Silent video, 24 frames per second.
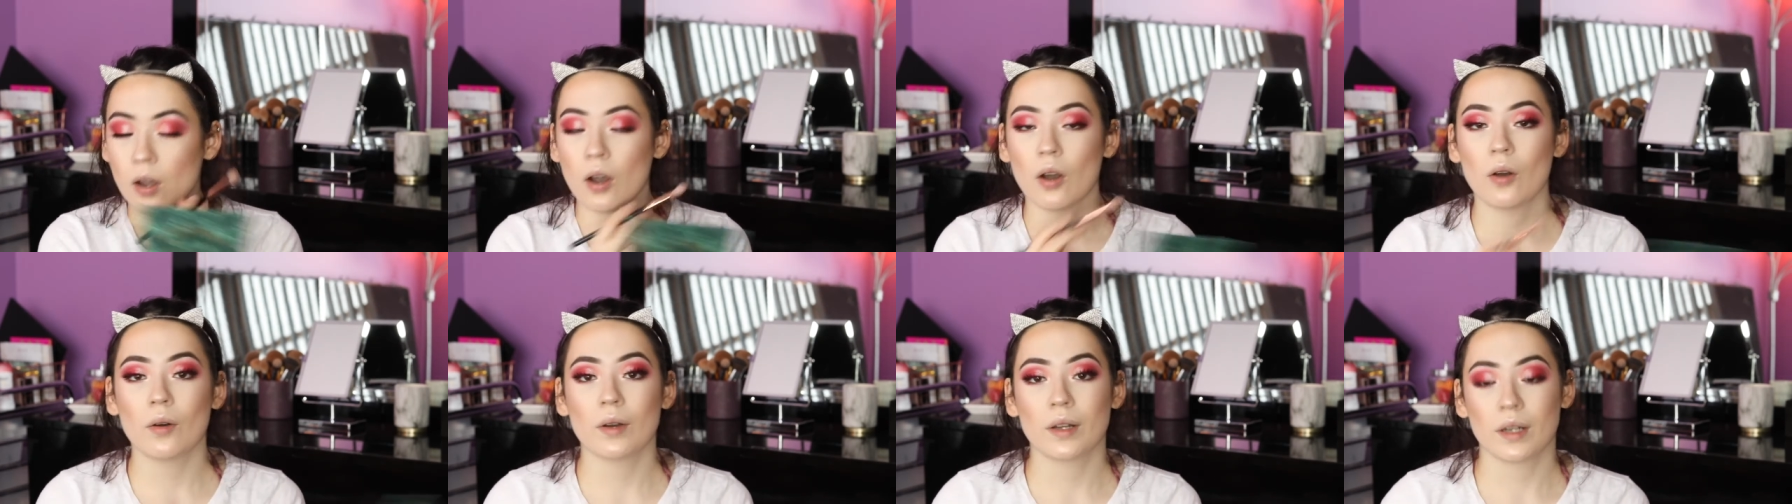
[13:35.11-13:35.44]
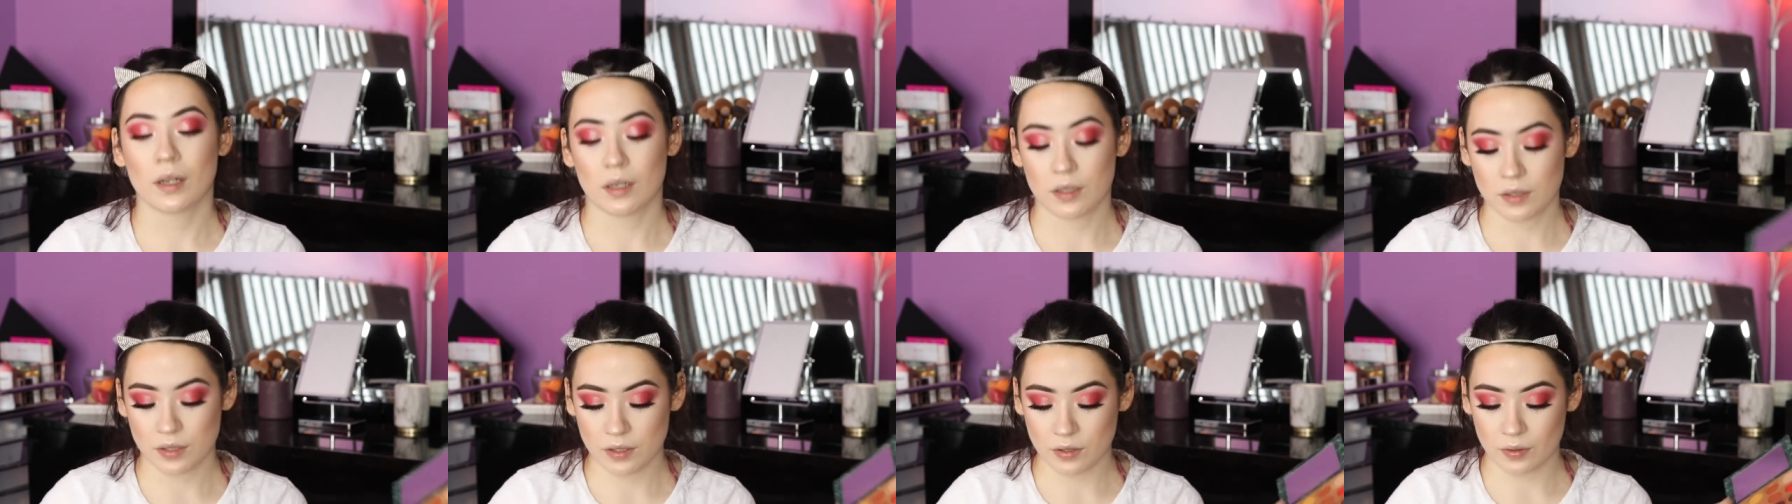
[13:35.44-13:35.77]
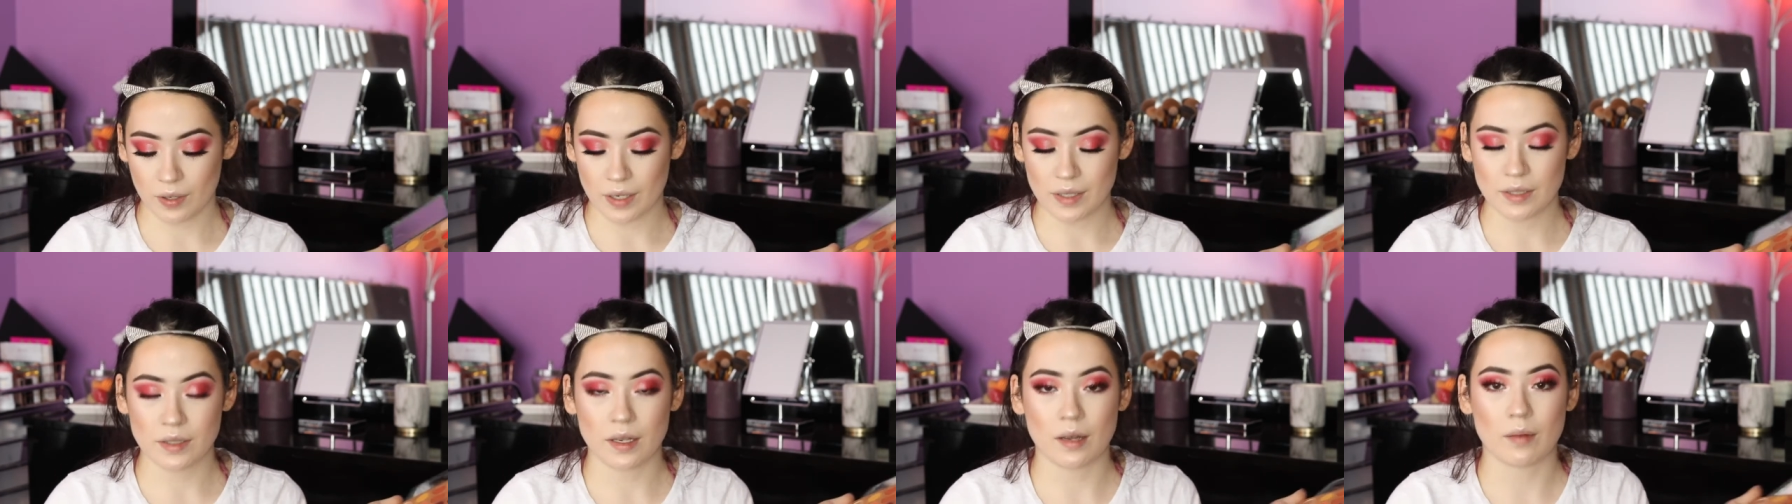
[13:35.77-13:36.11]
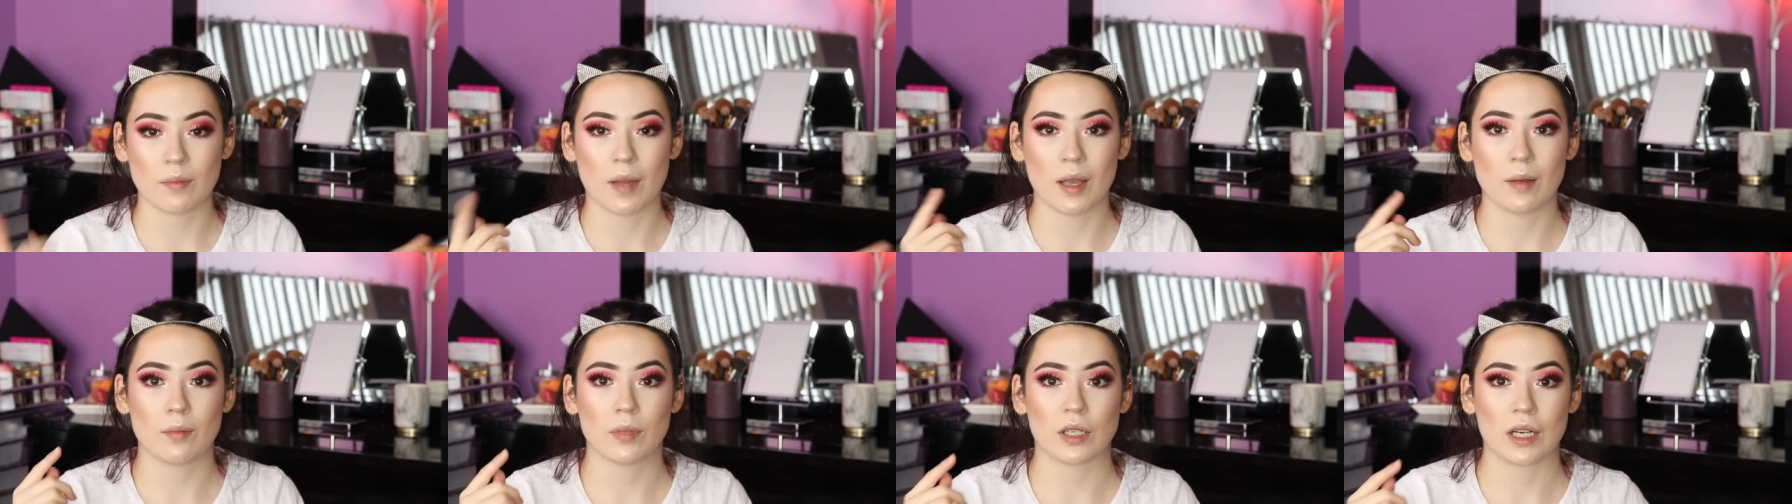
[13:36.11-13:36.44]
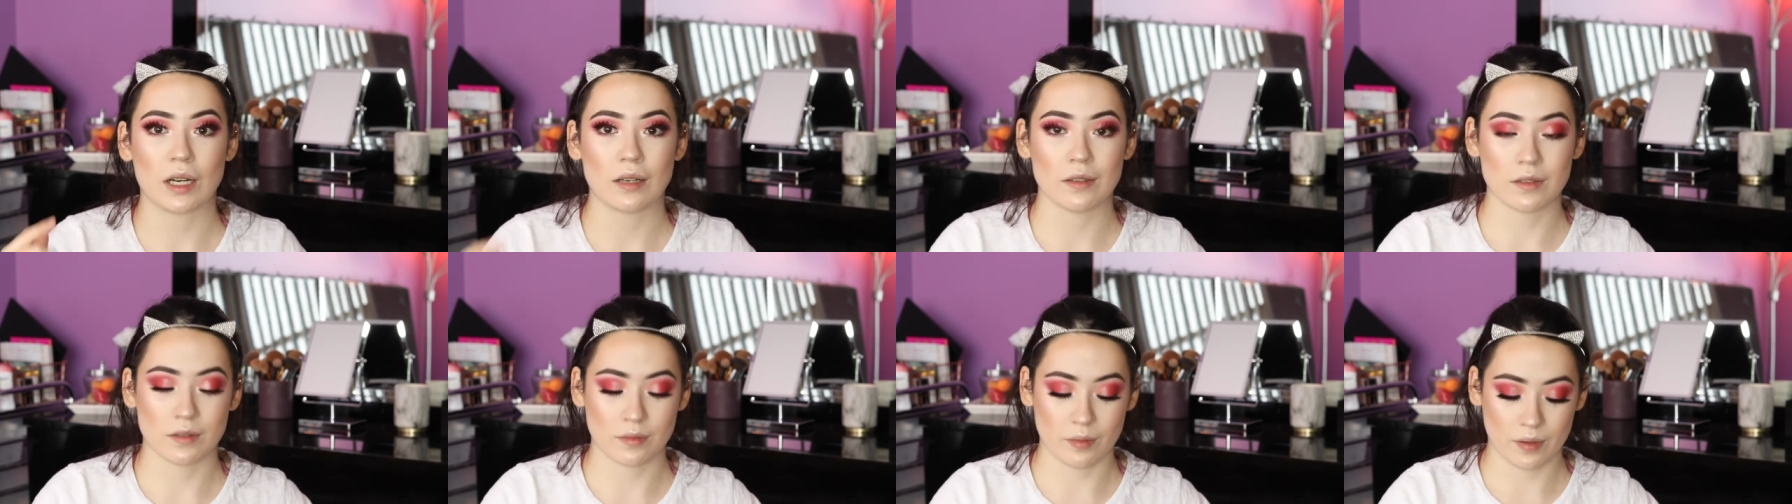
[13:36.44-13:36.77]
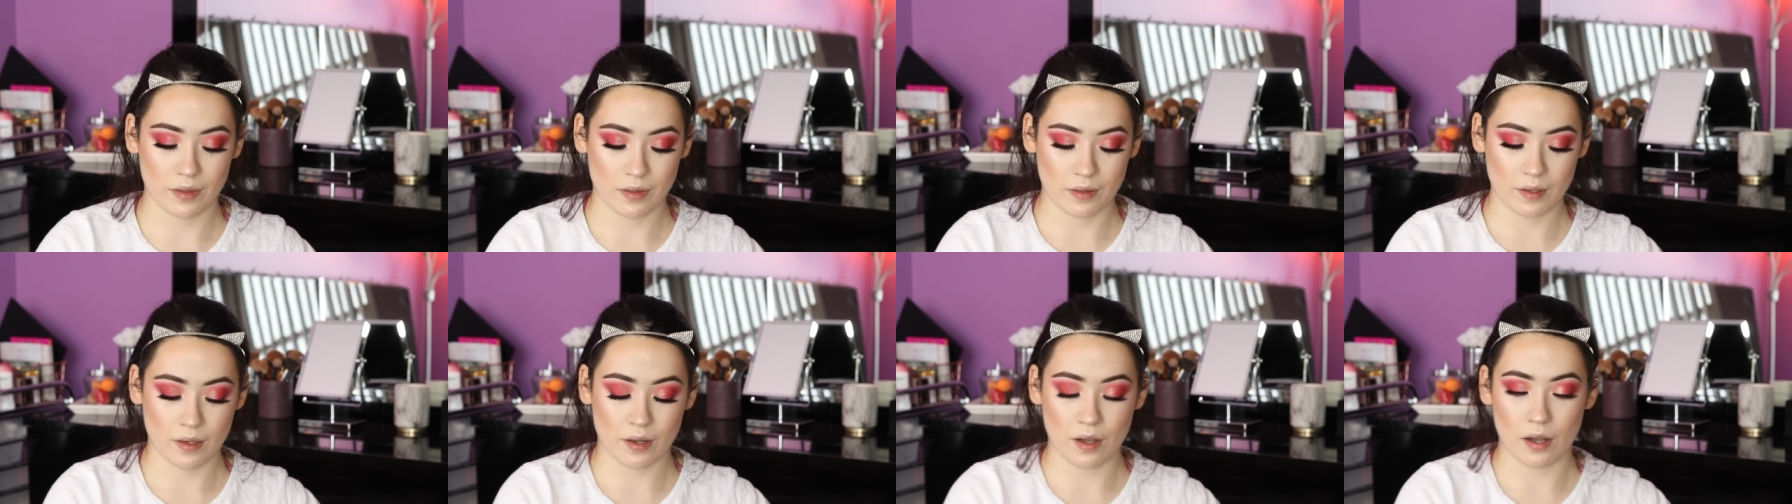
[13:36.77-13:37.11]
Oh, and also I set my brows
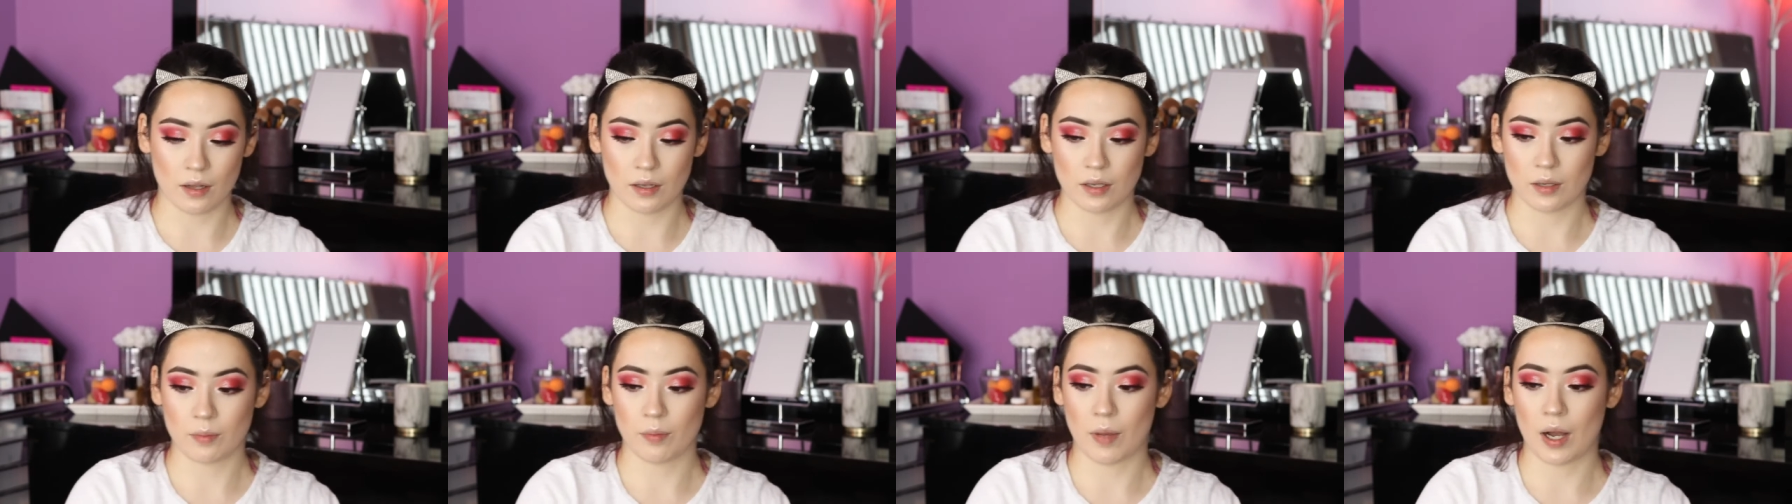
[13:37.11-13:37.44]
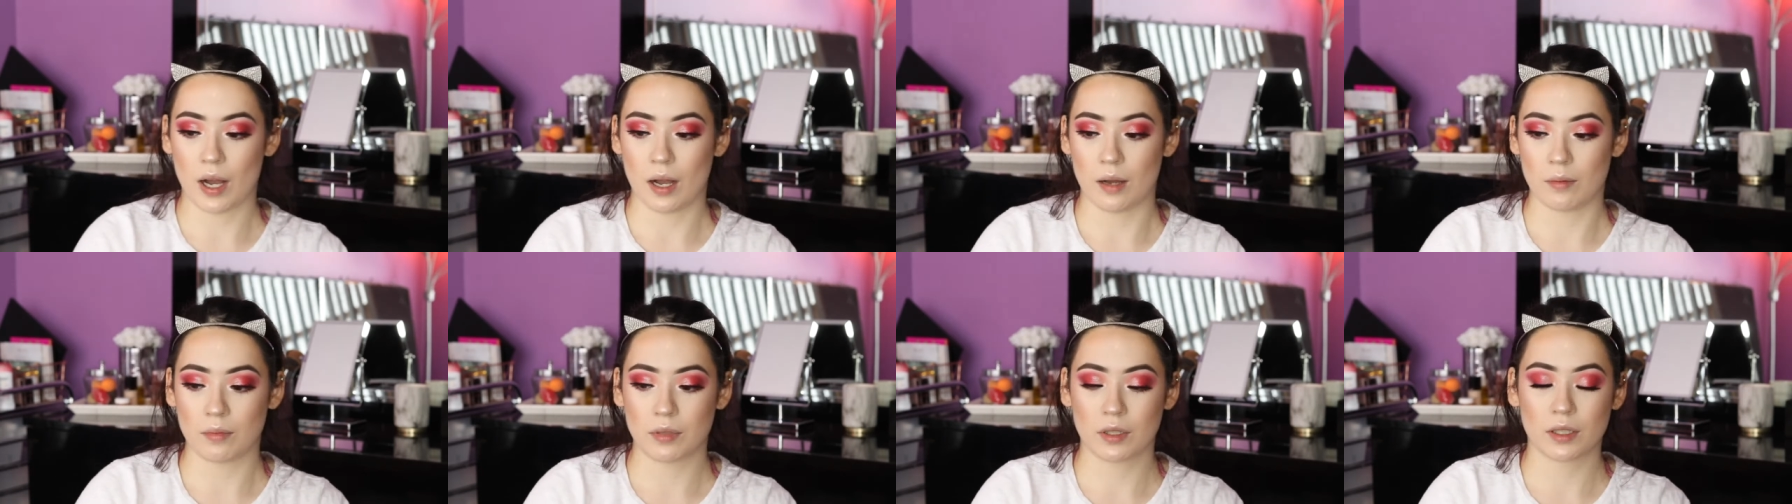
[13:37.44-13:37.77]
with the ColourPop